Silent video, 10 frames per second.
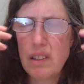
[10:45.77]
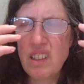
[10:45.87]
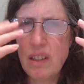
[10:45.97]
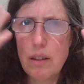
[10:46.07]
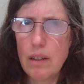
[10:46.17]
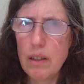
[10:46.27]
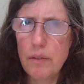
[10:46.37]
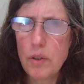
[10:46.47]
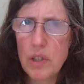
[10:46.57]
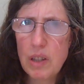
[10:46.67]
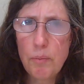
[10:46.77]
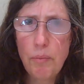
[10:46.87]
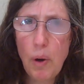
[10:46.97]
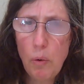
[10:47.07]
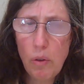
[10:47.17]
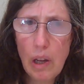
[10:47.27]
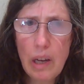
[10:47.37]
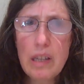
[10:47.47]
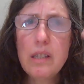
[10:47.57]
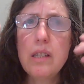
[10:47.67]
I think I've got it on both
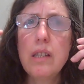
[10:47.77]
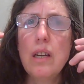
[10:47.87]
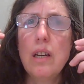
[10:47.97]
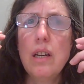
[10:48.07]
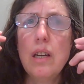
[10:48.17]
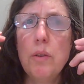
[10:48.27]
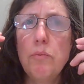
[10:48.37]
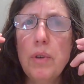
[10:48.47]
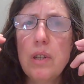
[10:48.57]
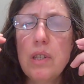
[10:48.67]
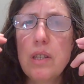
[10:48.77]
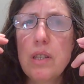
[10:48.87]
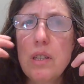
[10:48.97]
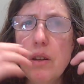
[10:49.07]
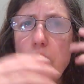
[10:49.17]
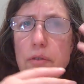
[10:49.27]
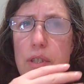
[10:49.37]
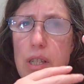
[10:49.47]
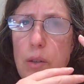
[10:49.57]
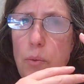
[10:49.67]
eyes, but
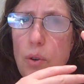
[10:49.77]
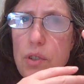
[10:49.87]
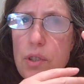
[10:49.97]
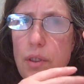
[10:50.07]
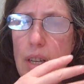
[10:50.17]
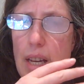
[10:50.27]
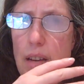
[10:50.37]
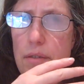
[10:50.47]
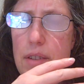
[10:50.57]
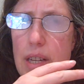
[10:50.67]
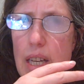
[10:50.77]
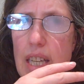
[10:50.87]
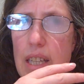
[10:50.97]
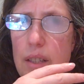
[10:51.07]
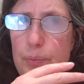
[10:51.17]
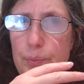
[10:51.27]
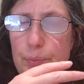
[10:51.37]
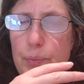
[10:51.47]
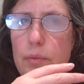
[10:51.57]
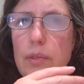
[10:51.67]
obviously what's on the left eye,
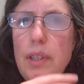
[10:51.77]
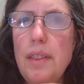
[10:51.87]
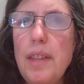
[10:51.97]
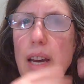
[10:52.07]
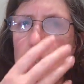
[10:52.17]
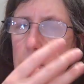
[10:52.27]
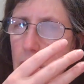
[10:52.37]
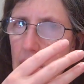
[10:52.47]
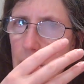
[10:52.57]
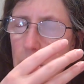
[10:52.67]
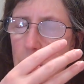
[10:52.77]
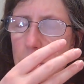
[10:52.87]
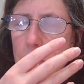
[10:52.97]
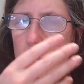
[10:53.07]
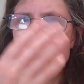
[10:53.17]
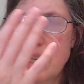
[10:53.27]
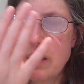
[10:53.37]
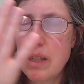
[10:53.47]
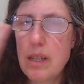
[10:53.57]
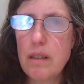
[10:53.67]
that's making me a bit more
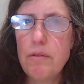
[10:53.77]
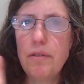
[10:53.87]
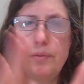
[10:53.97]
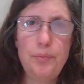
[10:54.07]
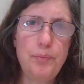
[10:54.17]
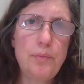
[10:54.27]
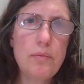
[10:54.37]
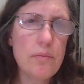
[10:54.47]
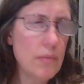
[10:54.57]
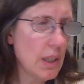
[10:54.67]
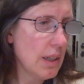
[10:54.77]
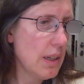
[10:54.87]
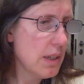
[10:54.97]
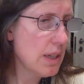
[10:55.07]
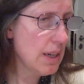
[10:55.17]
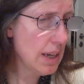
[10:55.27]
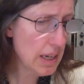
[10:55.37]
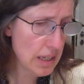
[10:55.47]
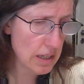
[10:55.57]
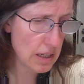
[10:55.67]
sensitive to
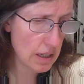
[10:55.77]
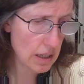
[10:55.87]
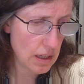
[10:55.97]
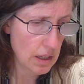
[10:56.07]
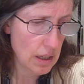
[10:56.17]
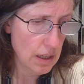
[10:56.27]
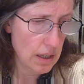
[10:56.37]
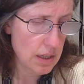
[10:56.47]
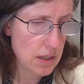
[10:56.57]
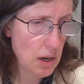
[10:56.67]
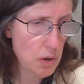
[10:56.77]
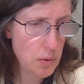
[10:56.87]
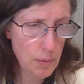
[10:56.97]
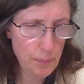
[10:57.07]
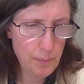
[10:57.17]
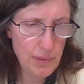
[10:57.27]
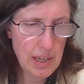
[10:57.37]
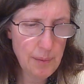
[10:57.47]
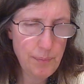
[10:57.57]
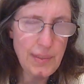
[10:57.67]
light. So,
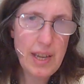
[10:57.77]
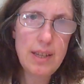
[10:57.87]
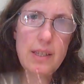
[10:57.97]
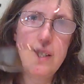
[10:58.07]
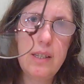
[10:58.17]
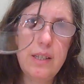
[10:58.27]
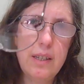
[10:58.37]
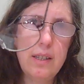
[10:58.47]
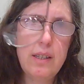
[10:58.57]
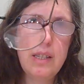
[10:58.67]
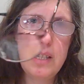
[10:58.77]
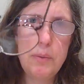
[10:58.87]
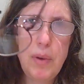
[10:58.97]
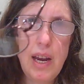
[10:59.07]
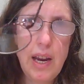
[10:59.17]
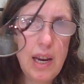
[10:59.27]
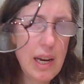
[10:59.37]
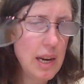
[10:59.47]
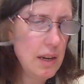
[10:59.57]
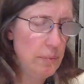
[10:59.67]
yeah, that's this pair
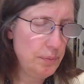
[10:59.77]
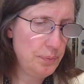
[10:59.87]
here.